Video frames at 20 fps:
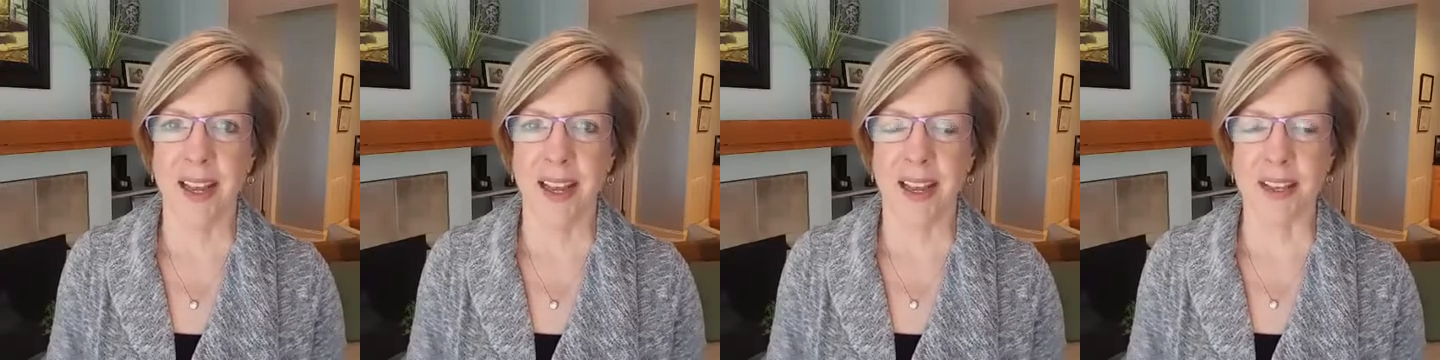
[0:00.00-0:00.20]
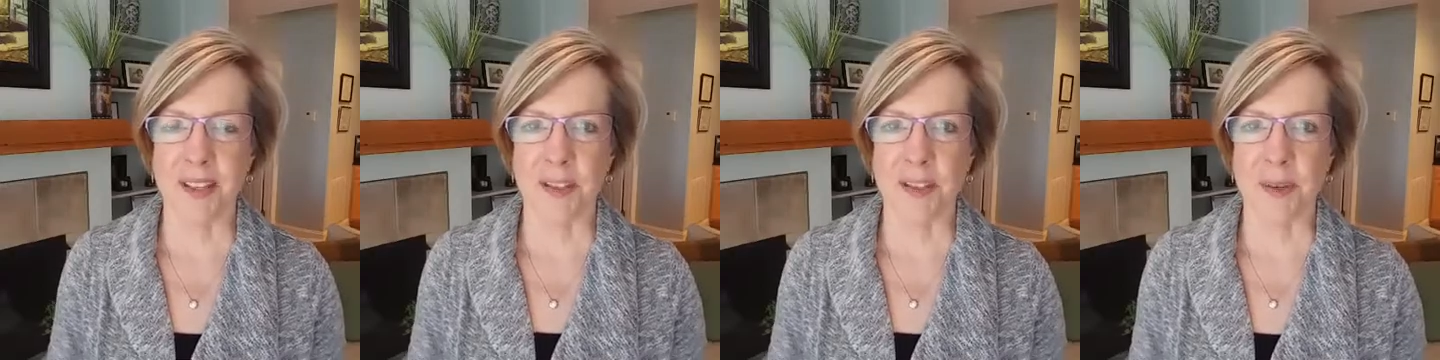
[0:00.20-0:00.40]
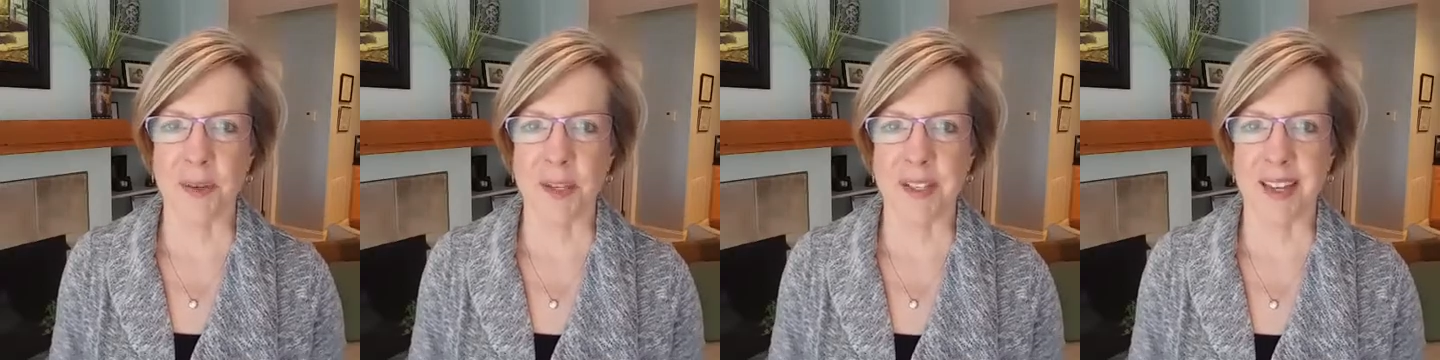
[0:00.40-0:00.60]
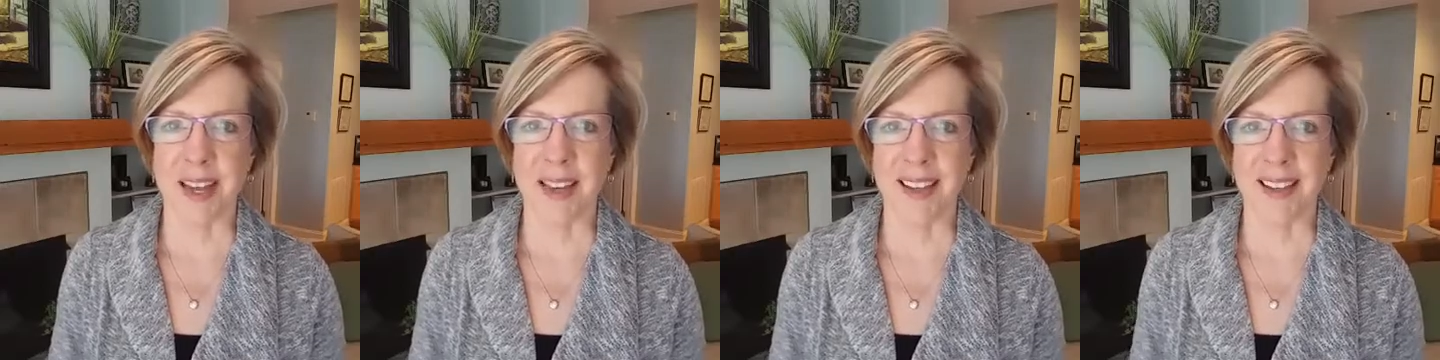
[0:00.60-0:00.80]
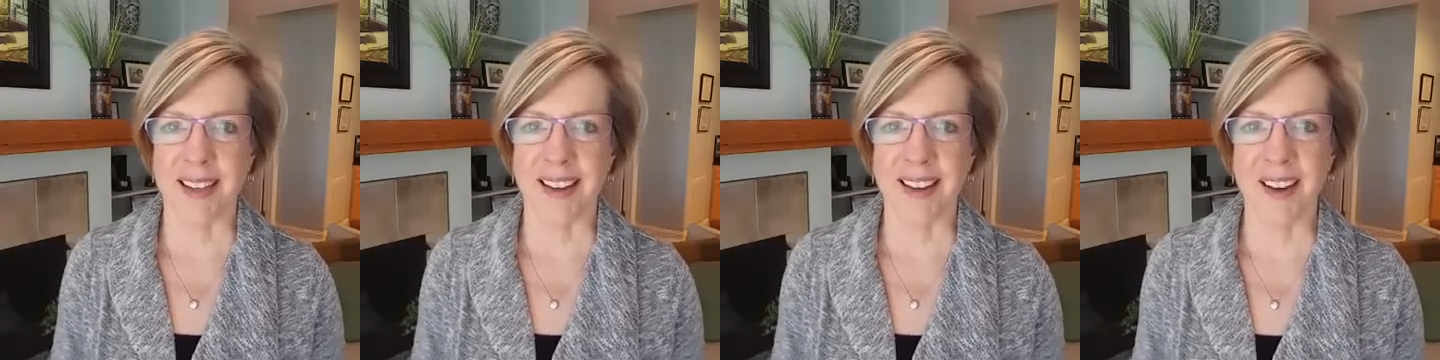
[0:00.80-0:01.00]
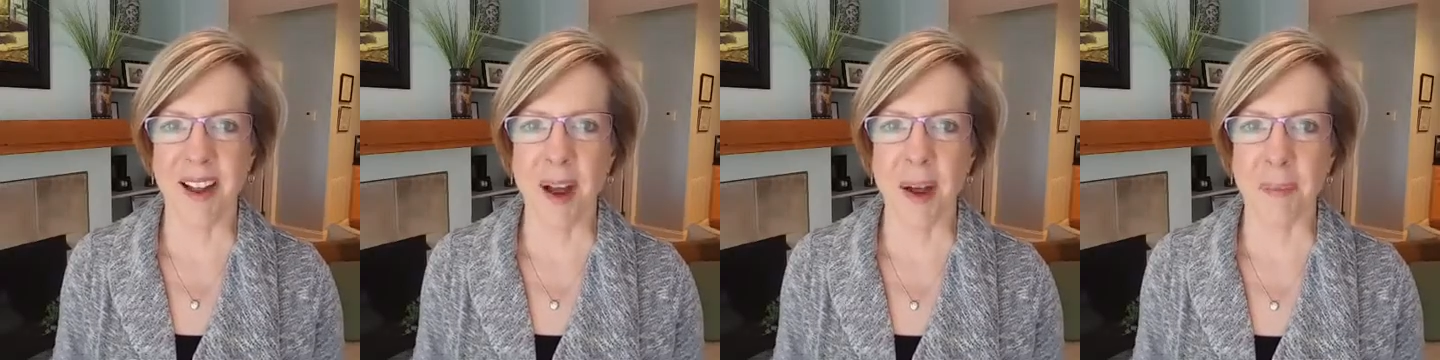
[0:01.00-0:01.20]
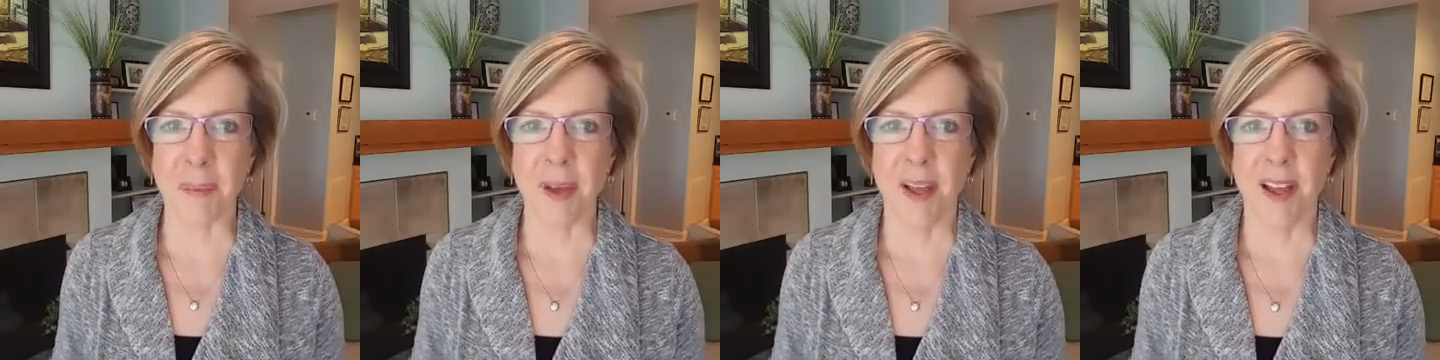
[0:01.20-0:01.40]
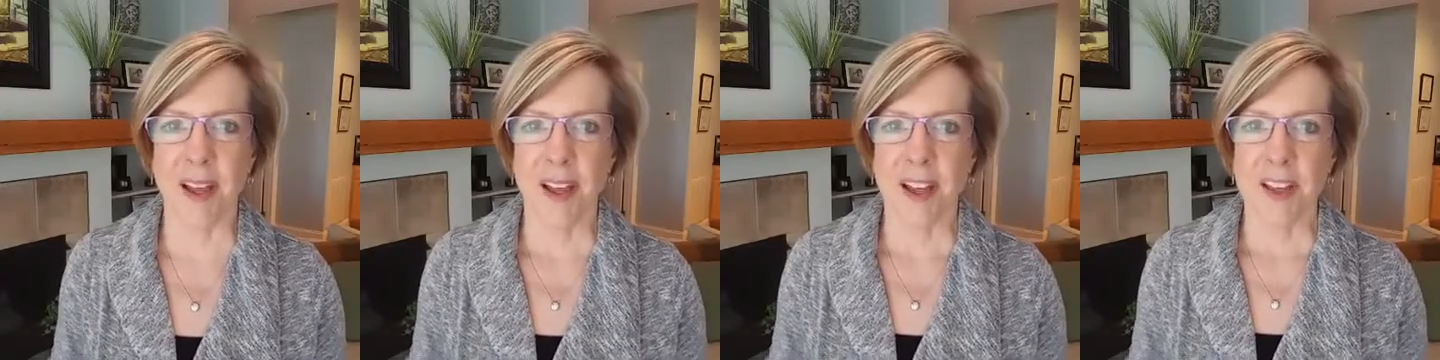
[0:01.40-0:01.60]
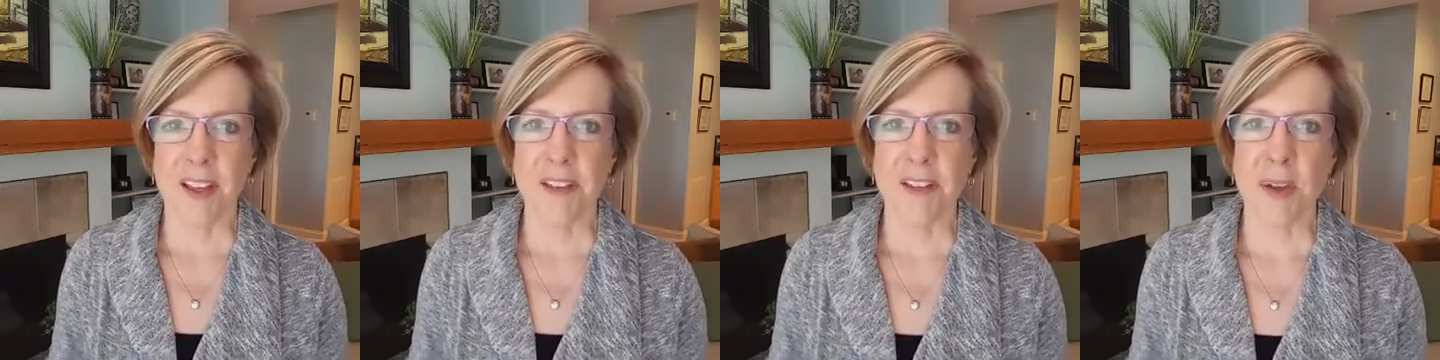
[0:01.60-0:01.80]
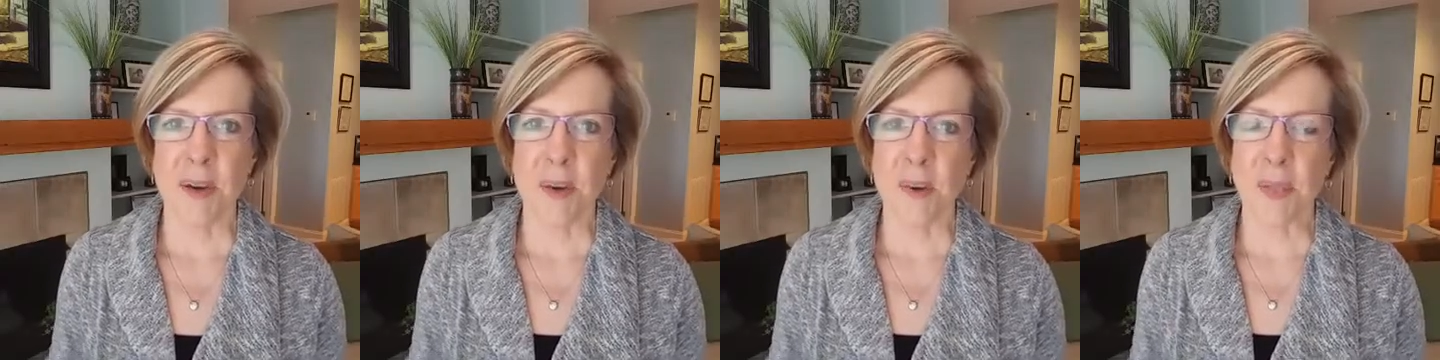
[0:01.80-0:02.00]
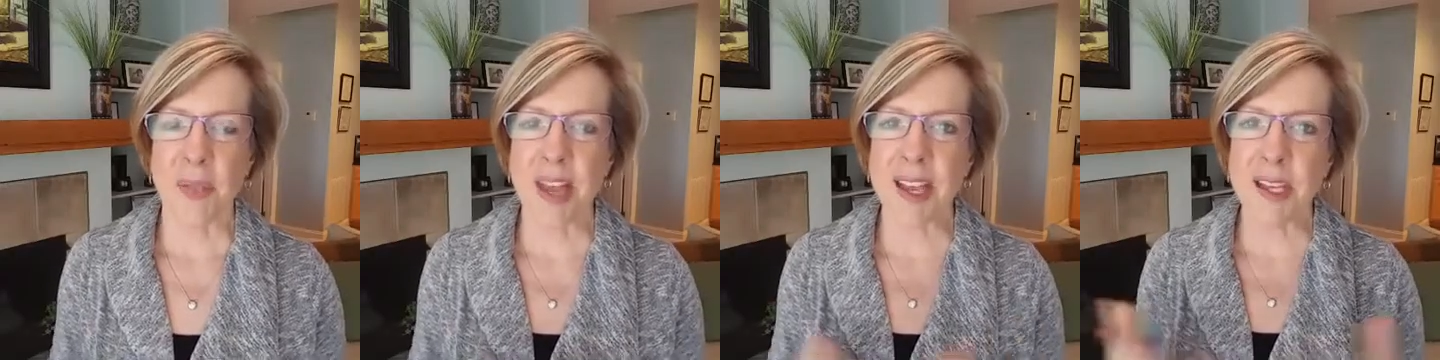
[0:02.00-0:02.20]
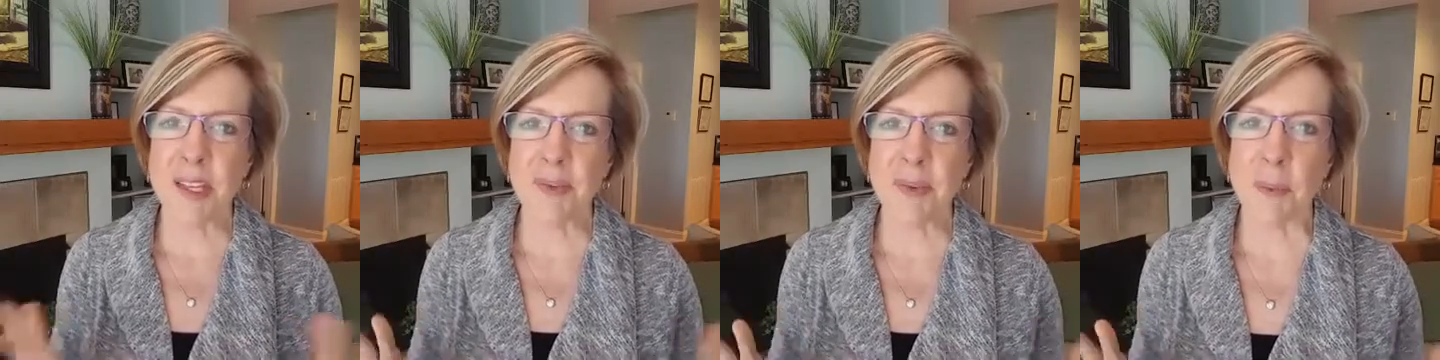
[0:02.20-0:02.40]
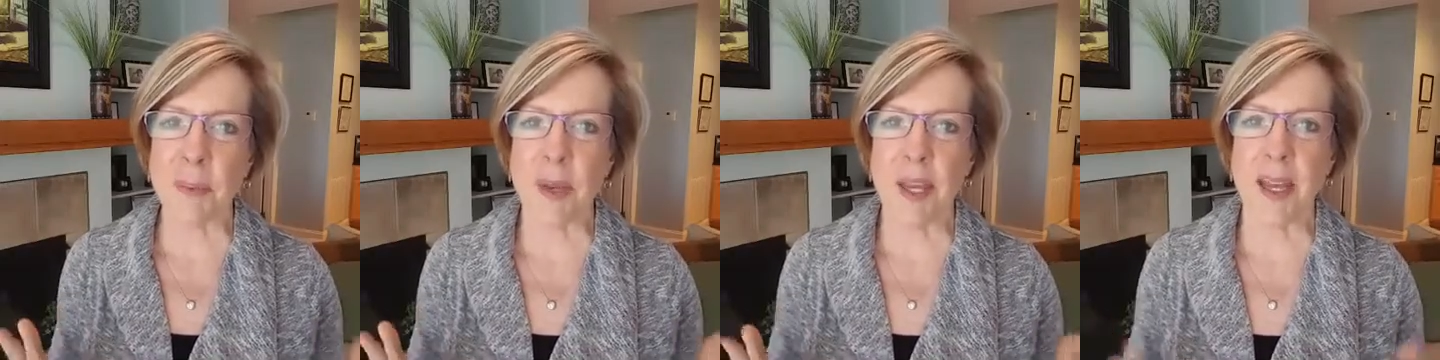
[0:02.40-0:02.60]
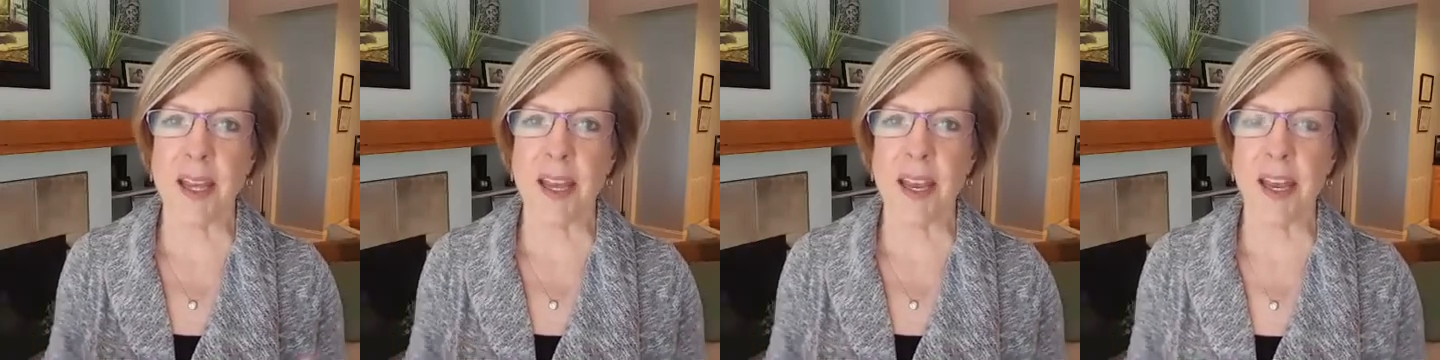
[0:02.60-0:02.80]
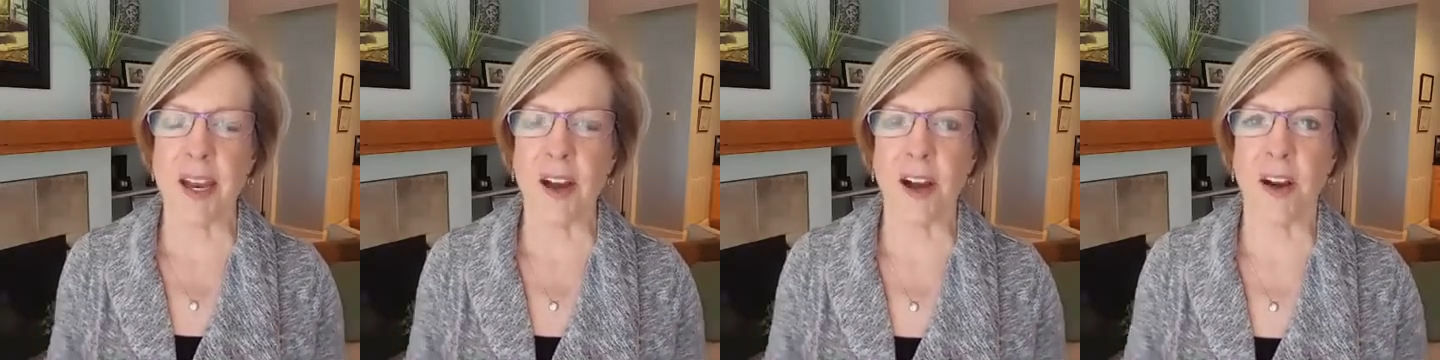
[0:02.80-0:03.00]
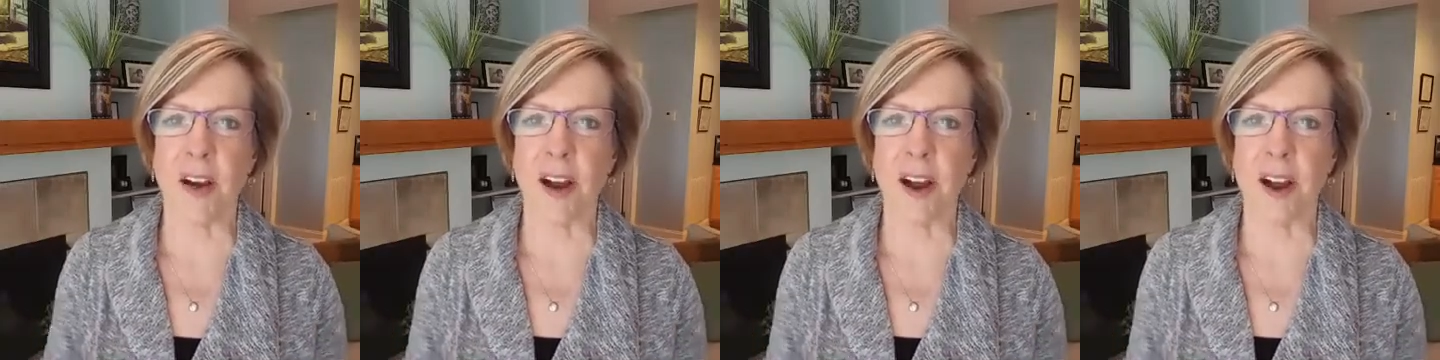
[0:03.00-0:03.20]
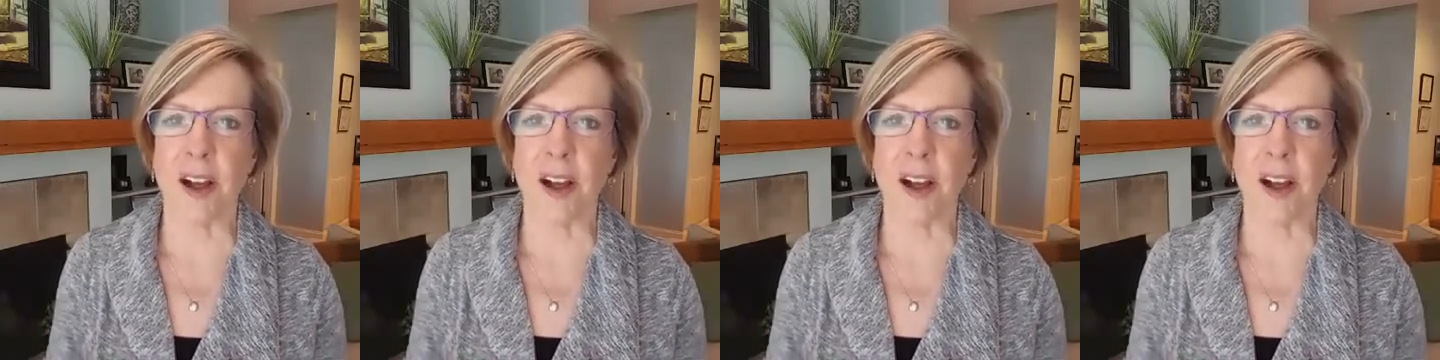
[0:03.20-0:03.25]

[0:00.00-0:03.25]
as soon as I get it up. So thanks for being here.